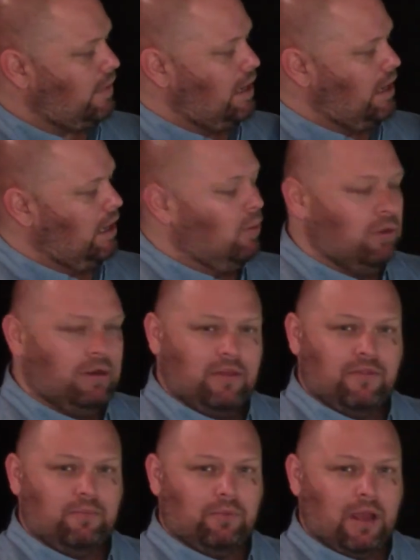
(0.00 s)
One of
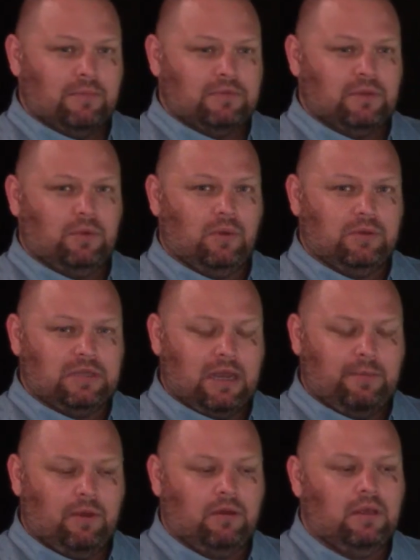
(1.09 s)
the problems that we always had
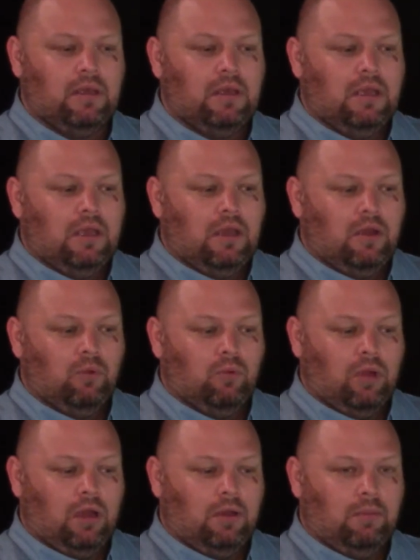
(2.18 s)
about
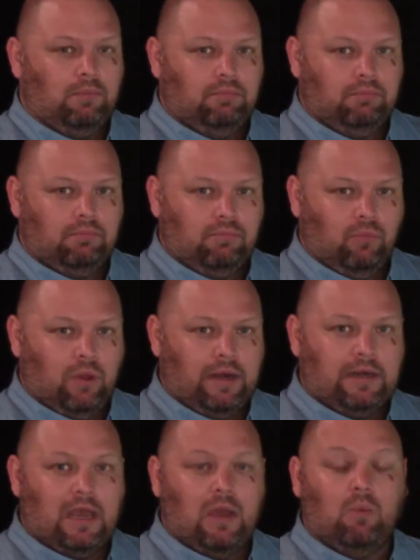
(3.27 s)
writing
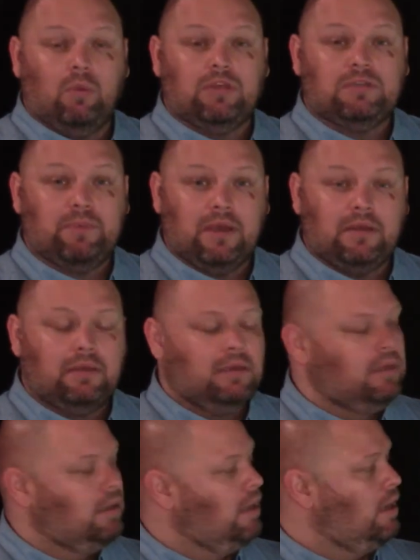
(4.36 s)
down what we spent
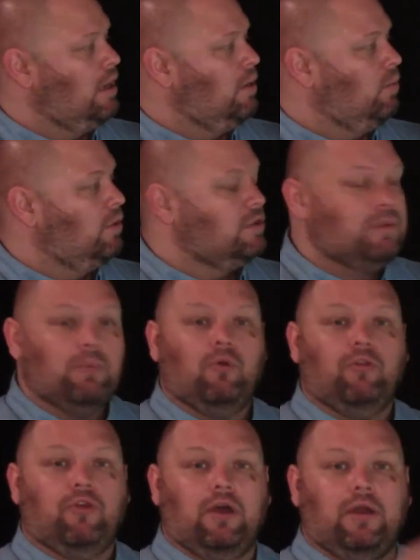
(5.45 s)
was
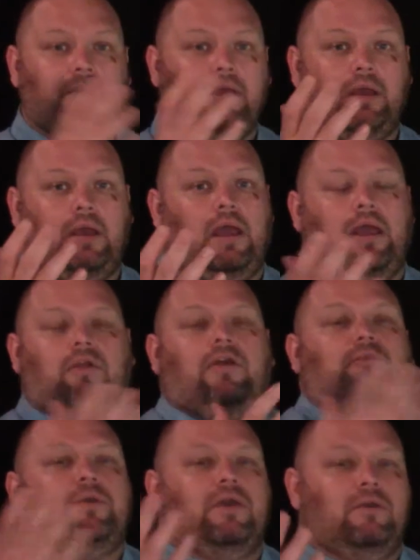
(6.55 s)
people thought, I don't have
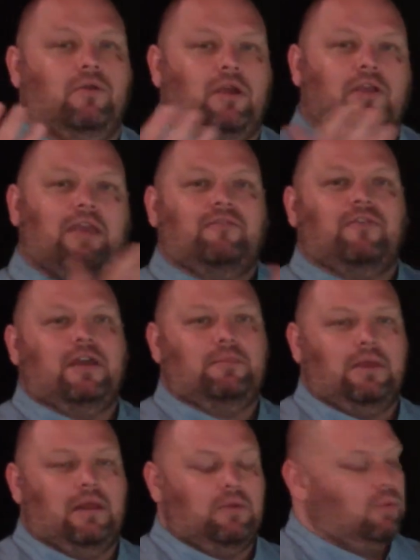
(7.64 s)
a pen or I can't find a
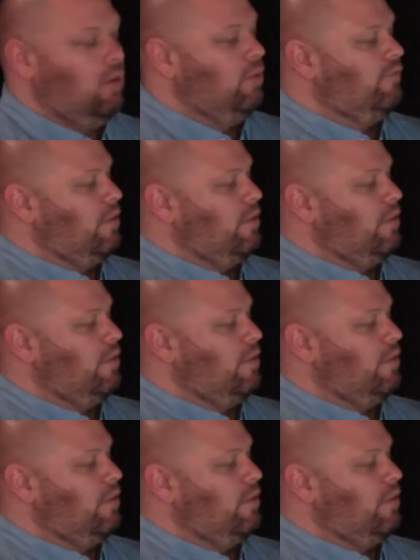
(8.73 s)
pen. Well, we've